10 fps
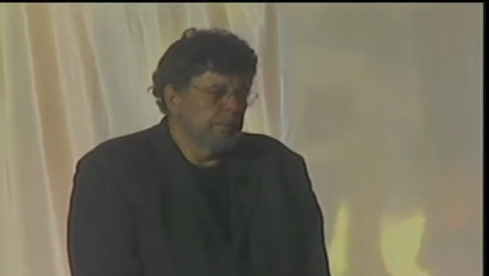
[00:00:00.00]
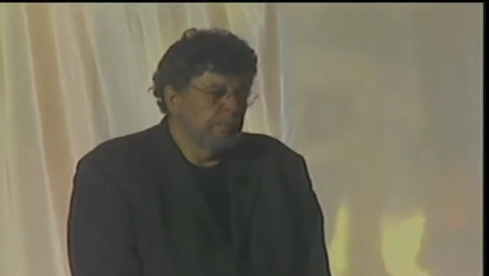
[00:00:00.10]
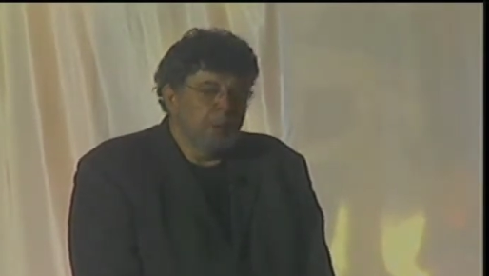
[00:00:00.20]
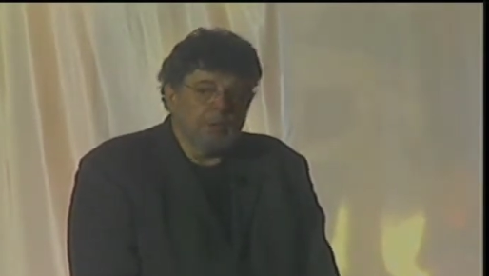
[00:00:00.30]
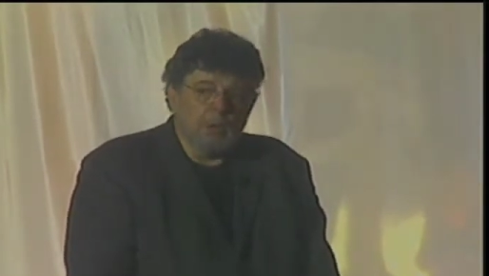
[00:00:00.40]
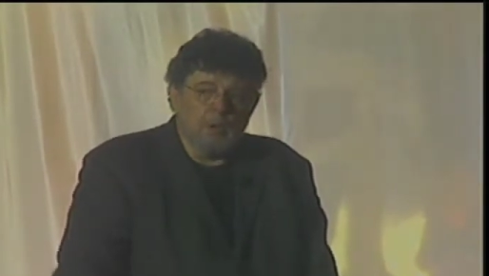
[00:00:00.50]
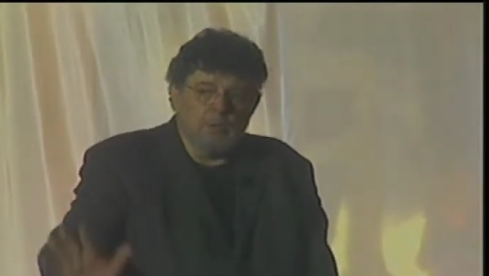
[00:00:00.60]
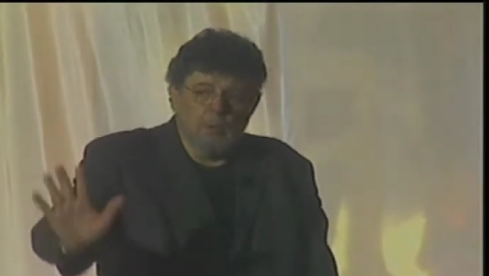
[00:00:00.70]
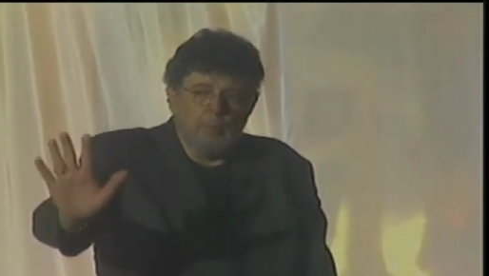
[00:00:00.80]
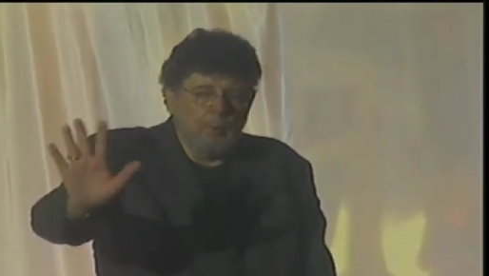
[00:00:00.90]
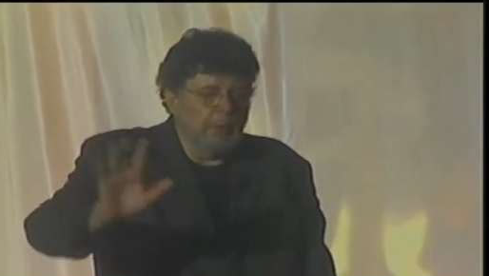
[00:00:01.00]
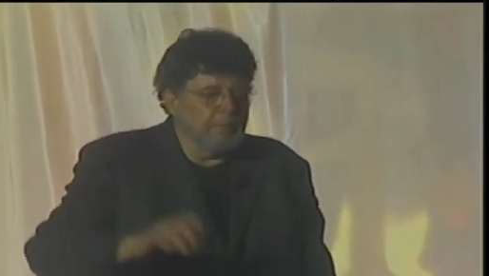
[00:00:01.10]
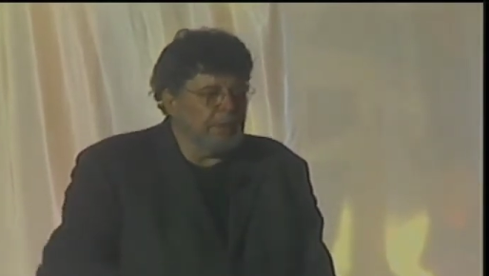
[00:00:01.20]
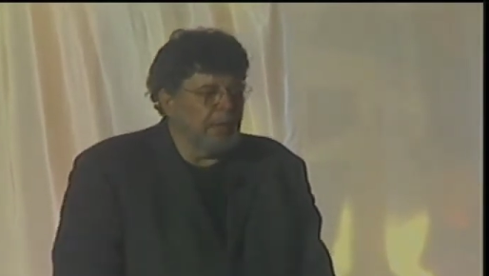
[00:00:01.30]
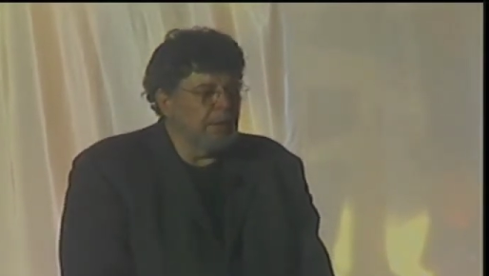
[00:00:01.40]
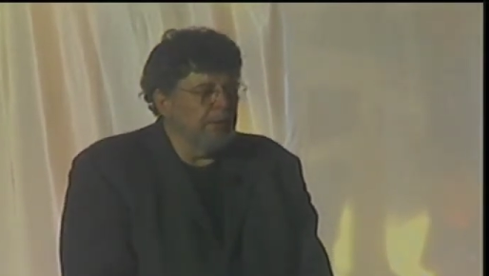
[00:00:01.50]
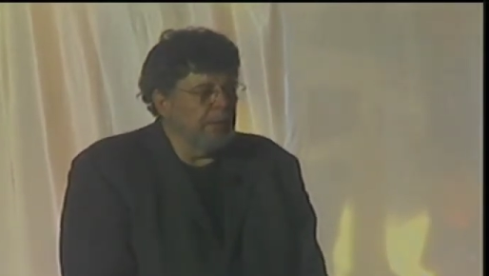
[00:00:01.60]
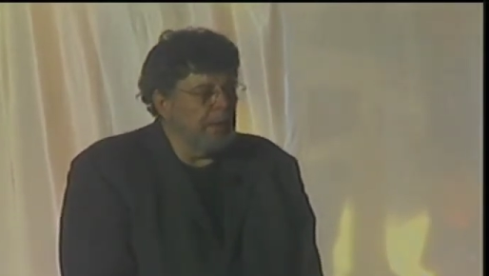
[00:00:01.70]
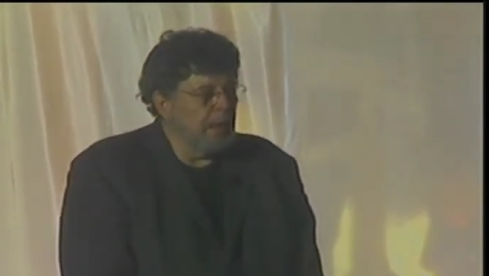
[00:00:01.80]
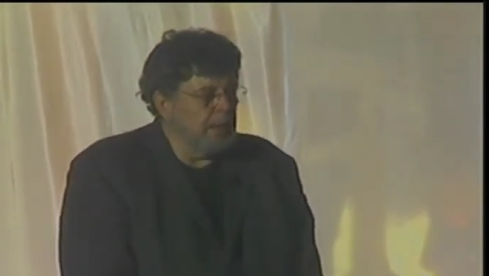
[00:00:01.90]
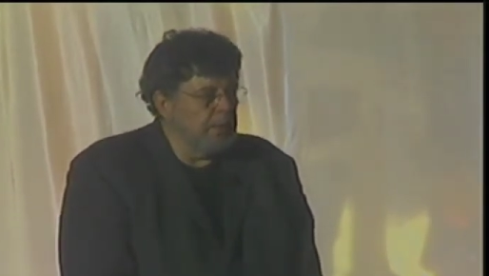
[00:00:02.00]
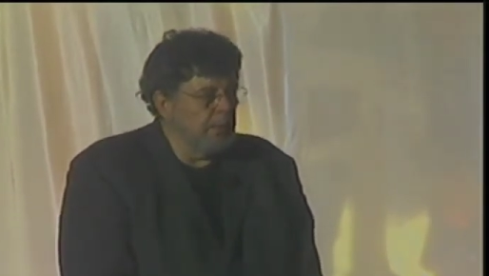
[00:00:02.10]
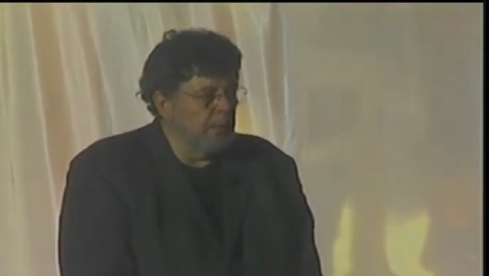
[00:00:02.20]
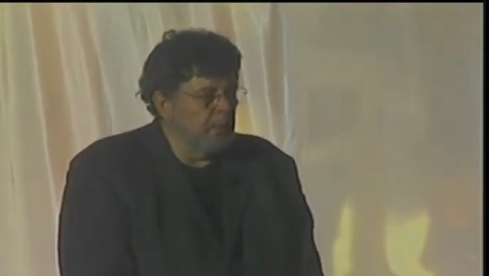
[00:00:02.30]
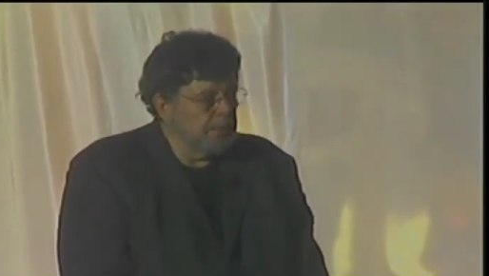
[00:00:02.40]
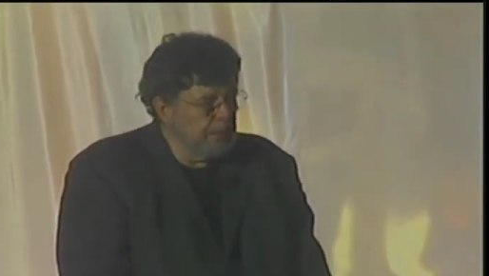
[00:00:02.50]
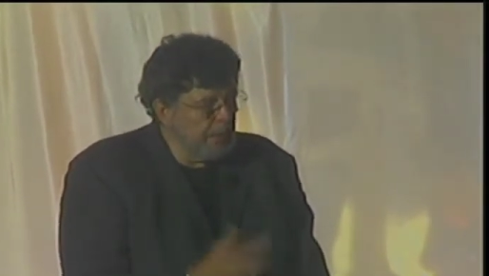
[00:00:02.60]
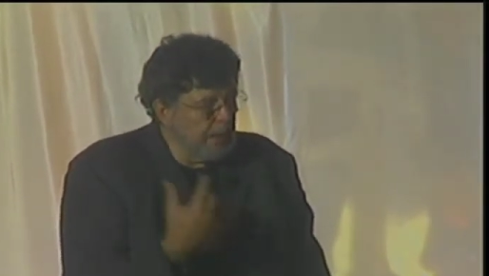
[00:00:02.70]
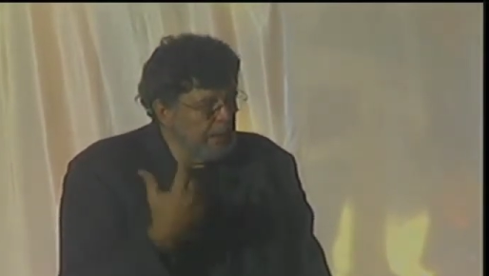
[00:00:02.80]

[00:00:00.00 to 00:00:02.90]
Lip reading: But it's also a point of sanctification, and we'll see that